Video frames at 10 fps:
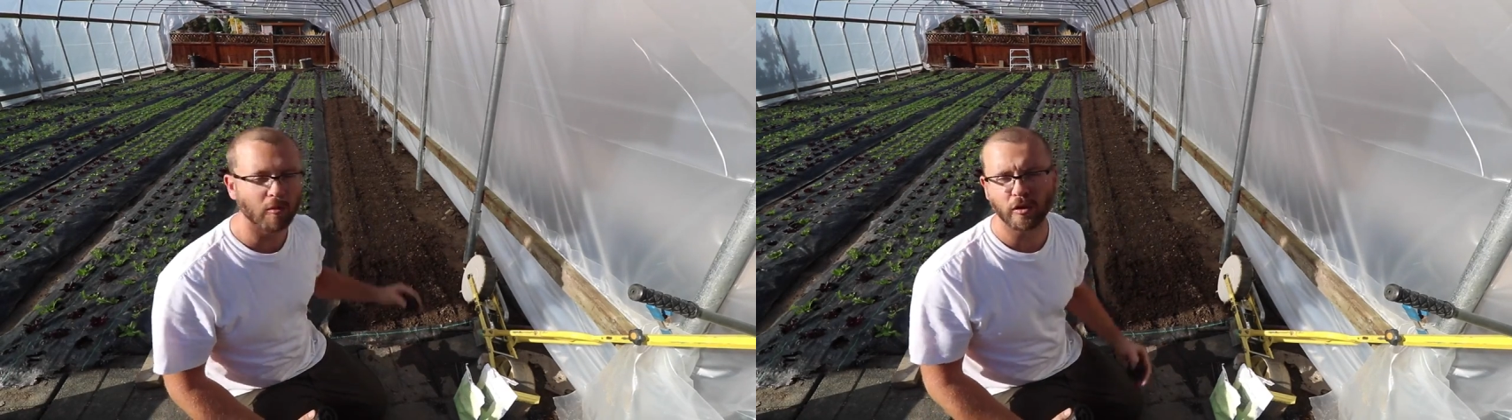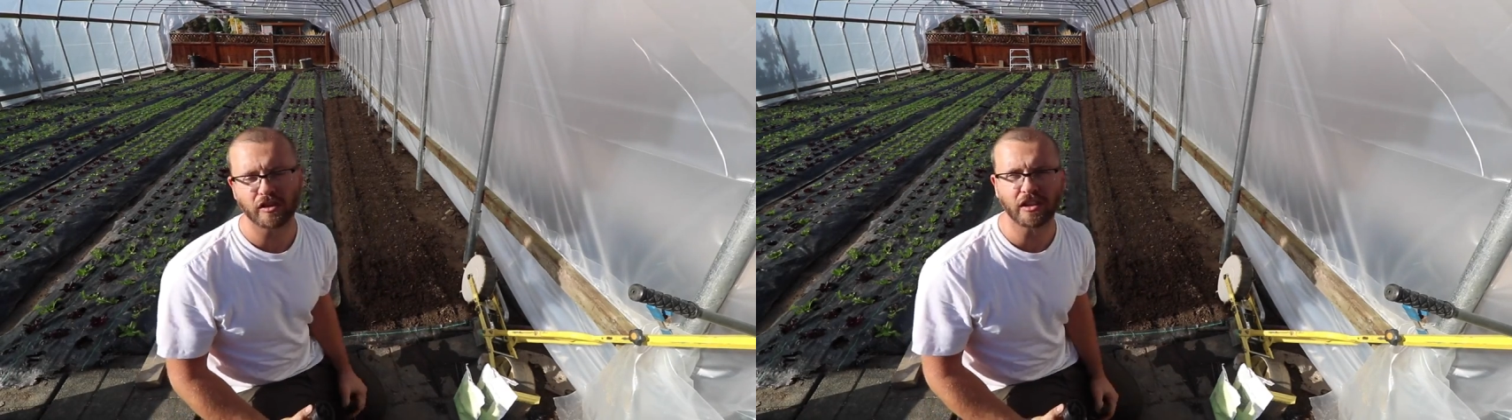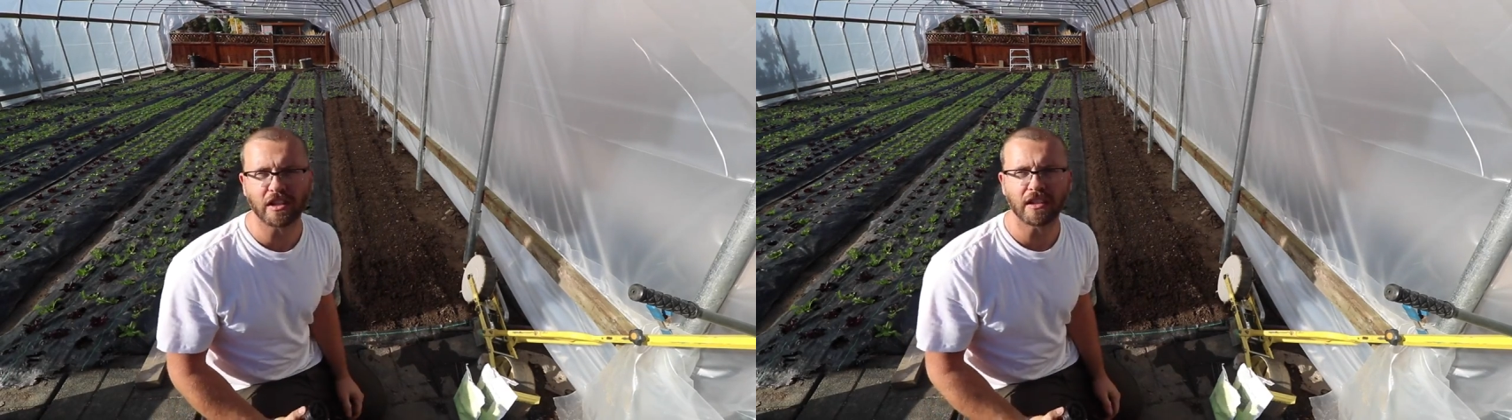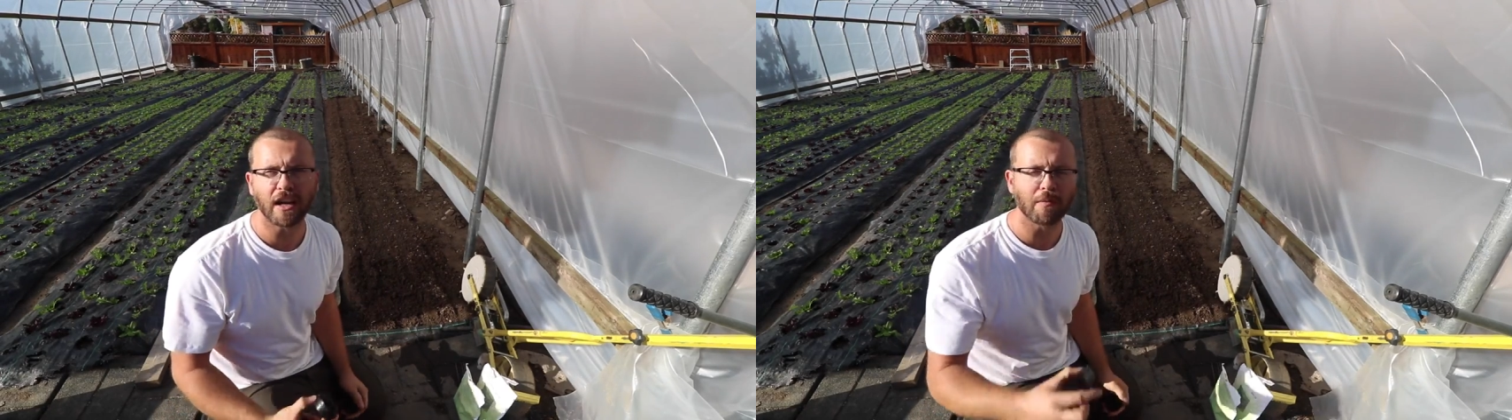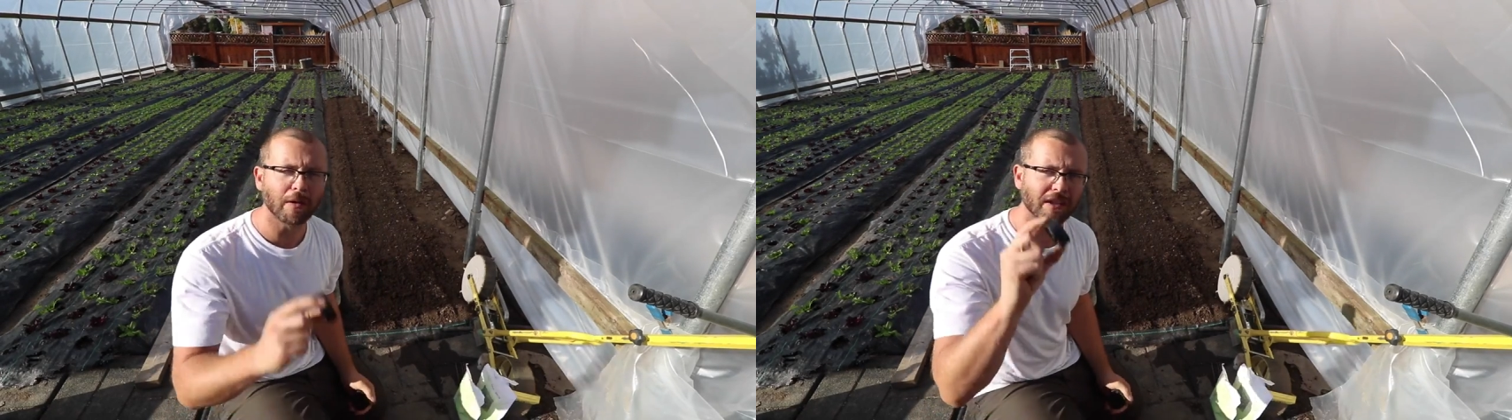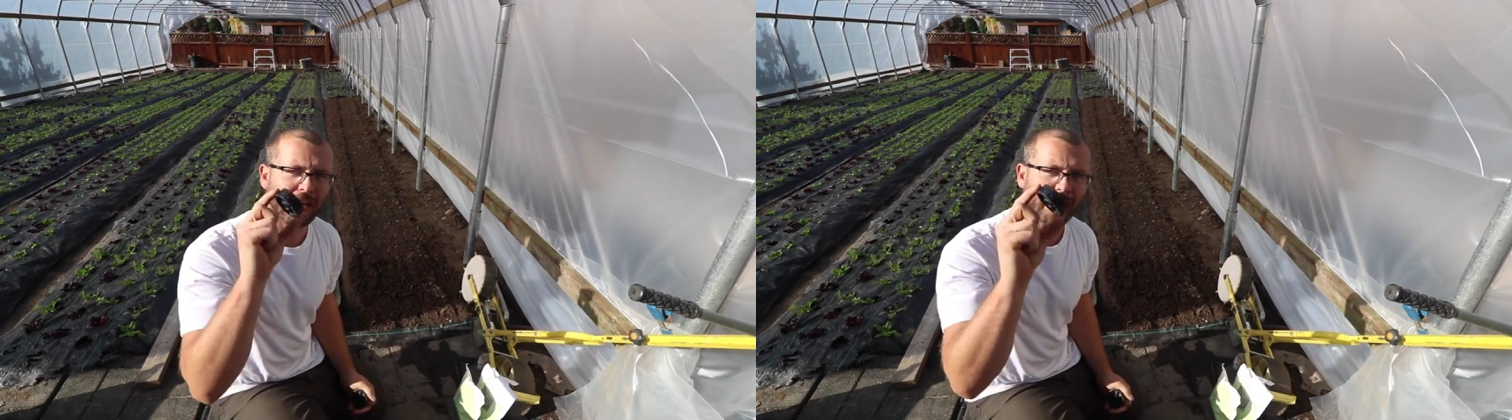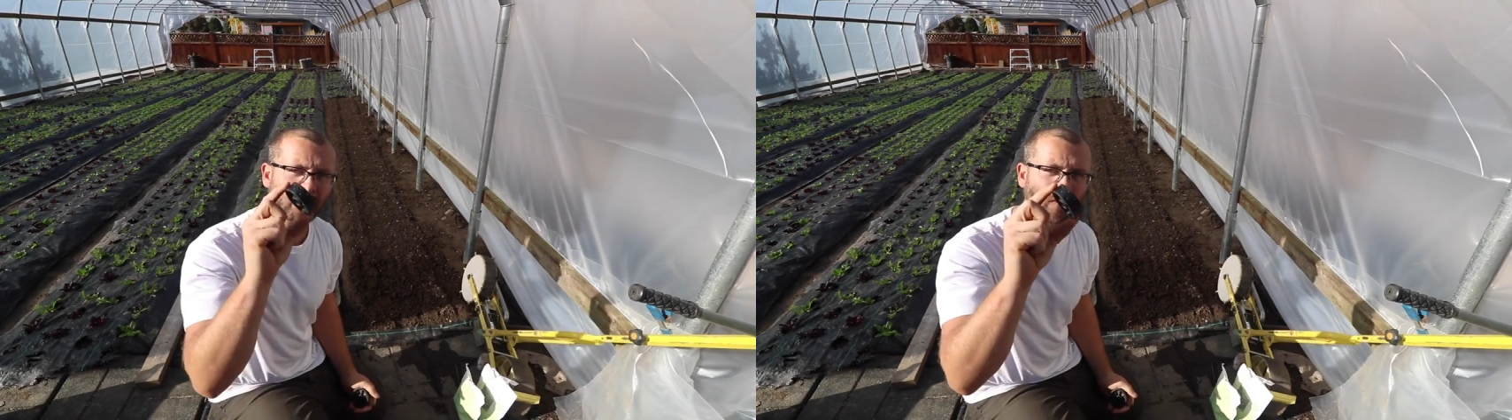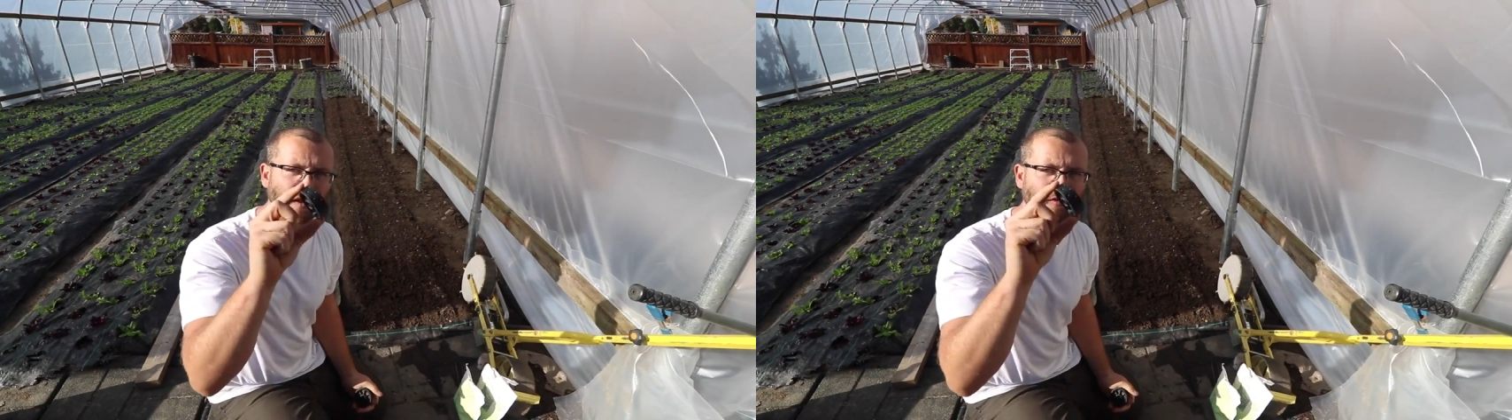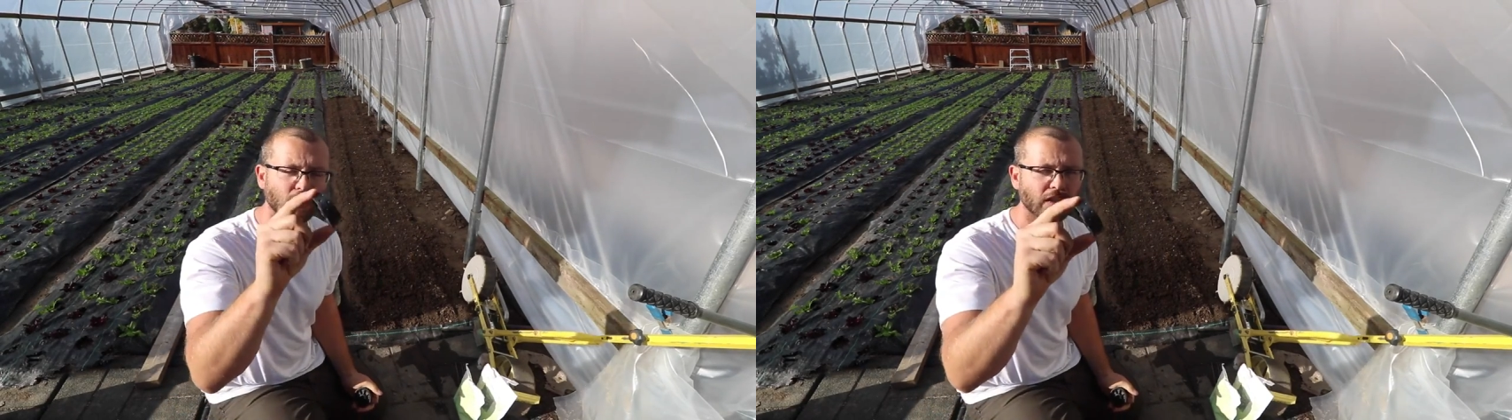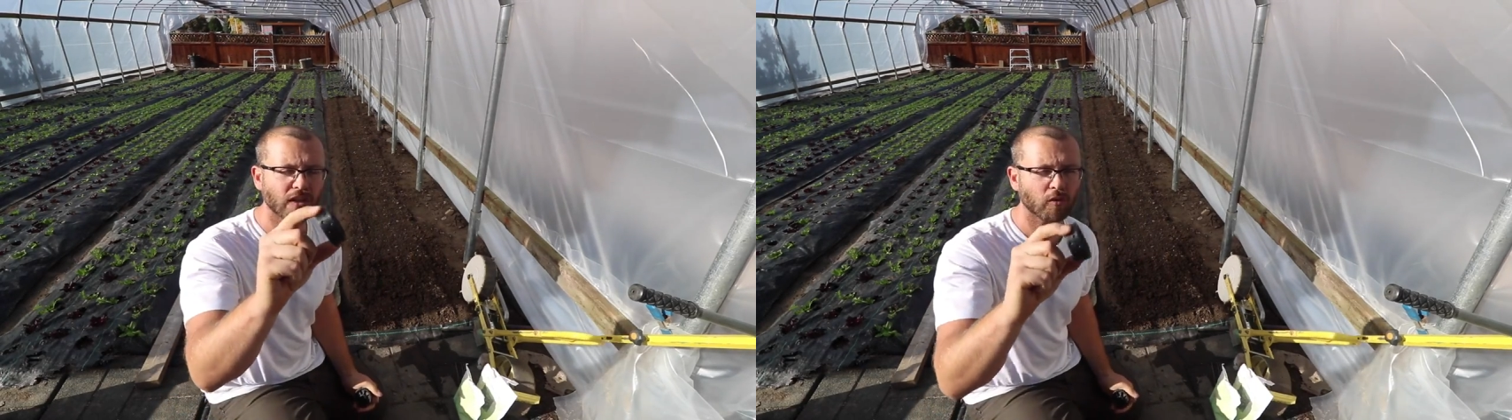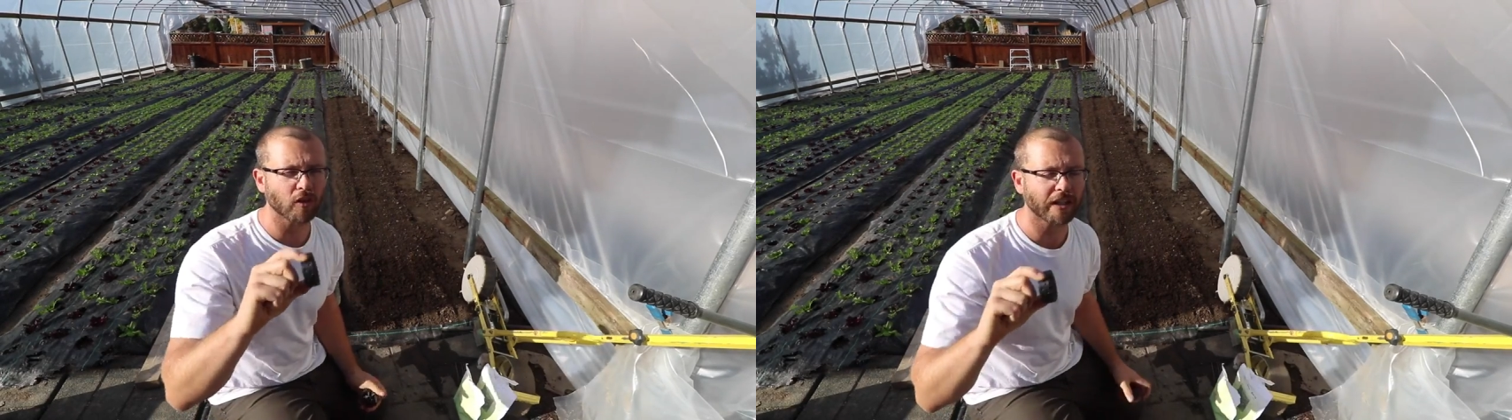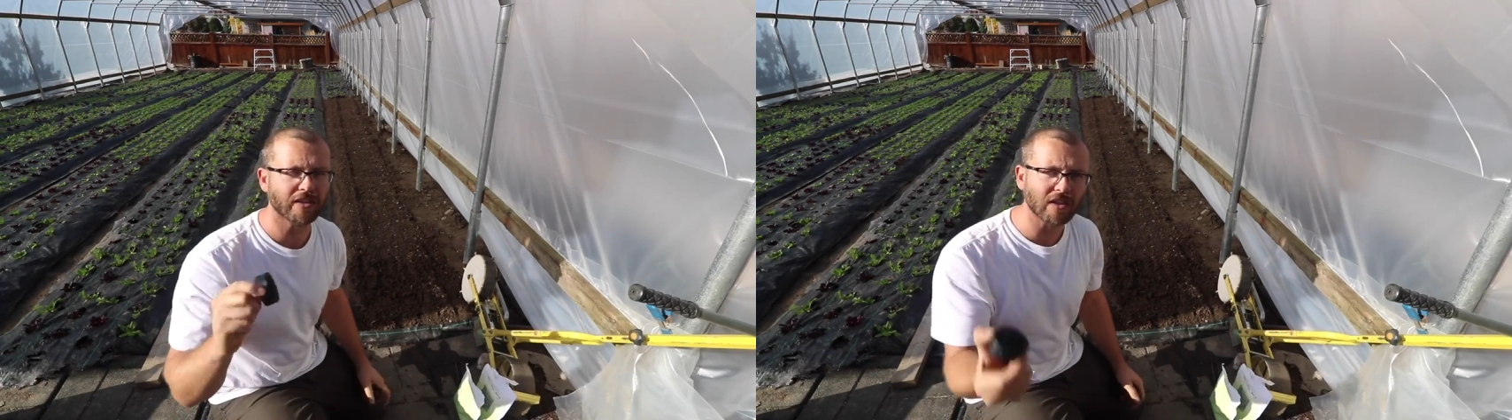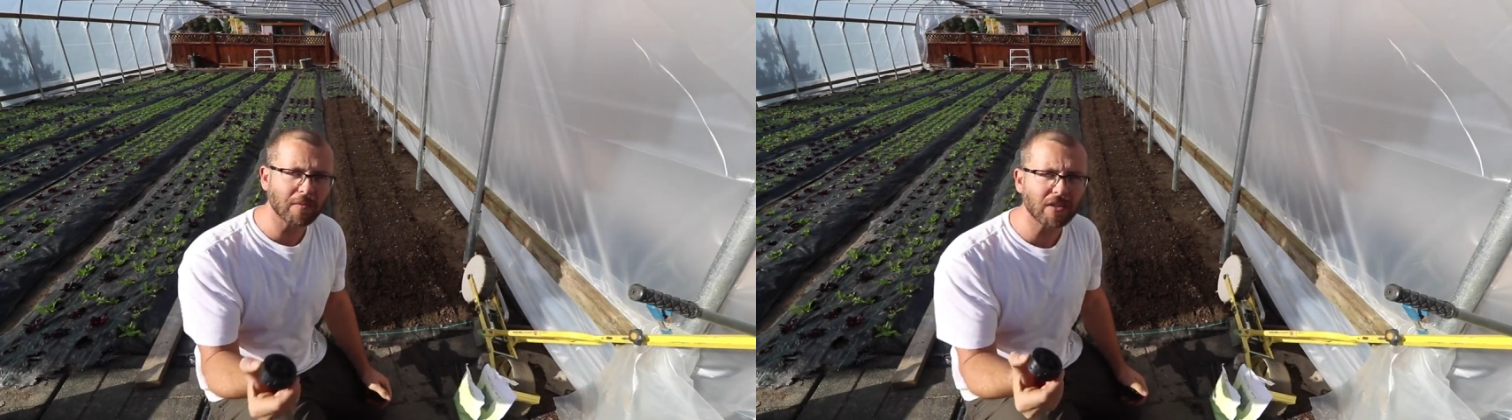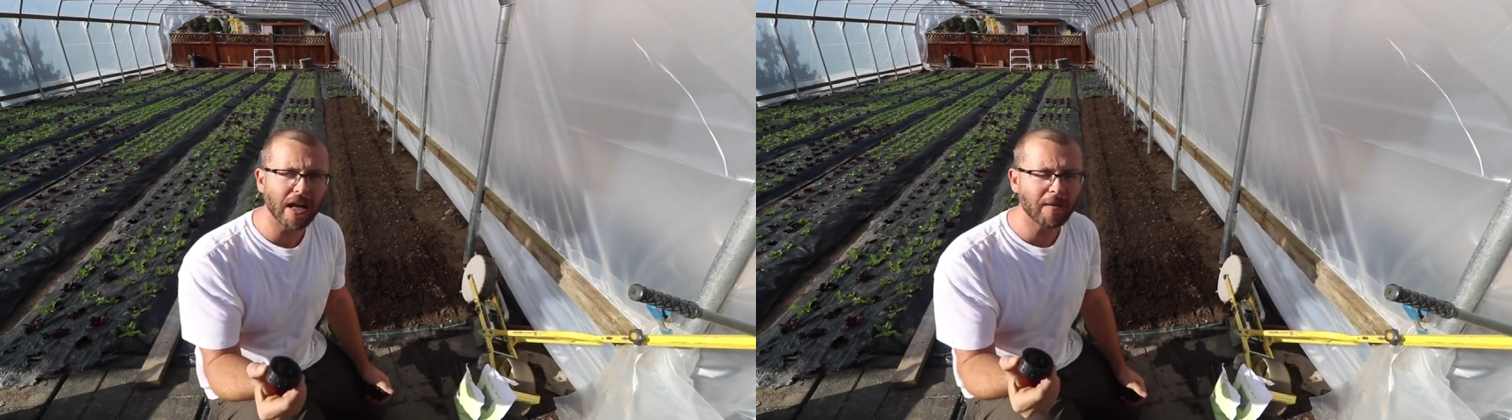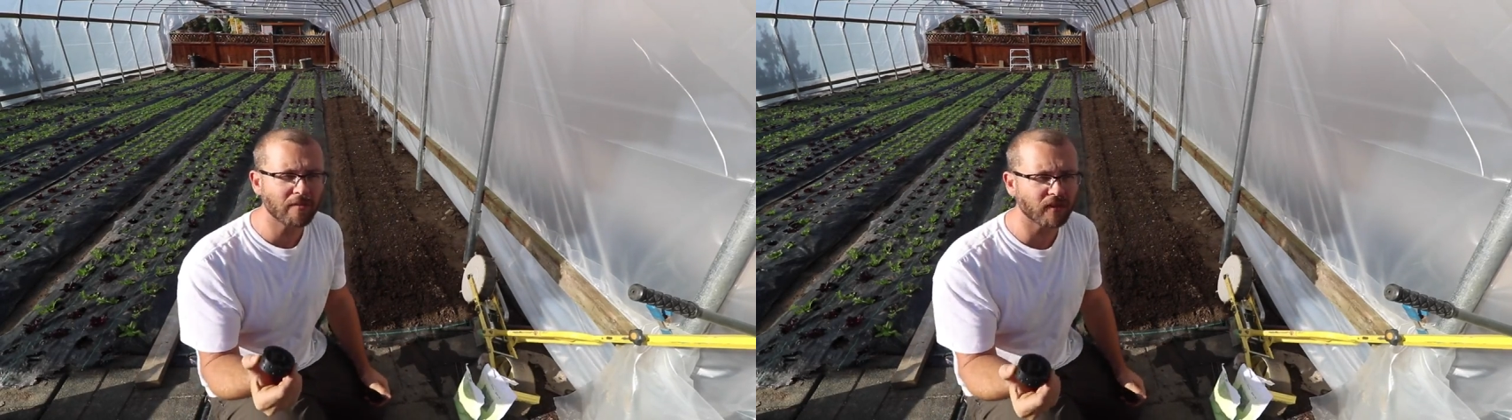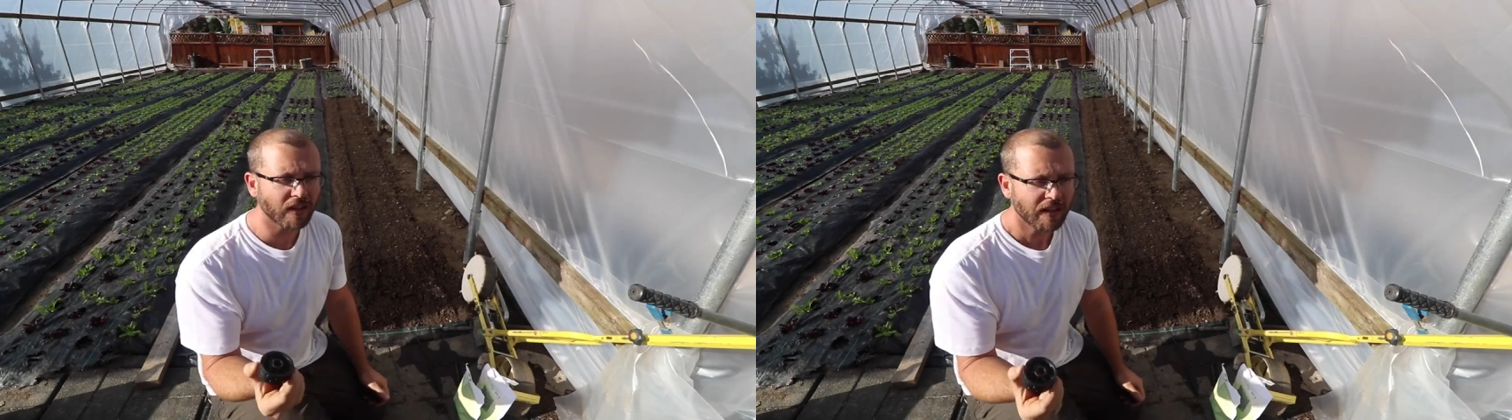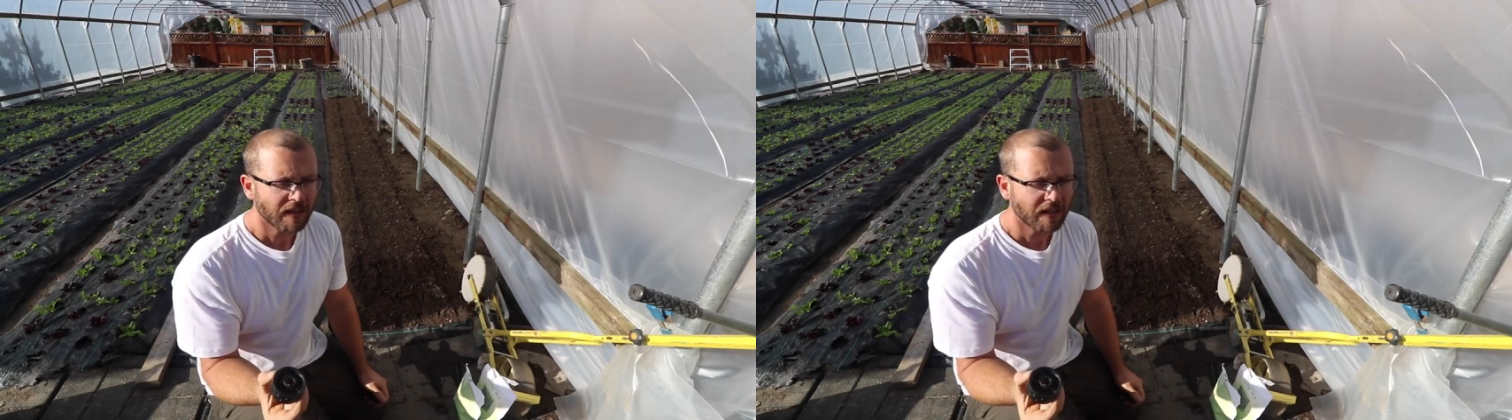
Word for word: more seed down, but the X24 does work. Sometimes,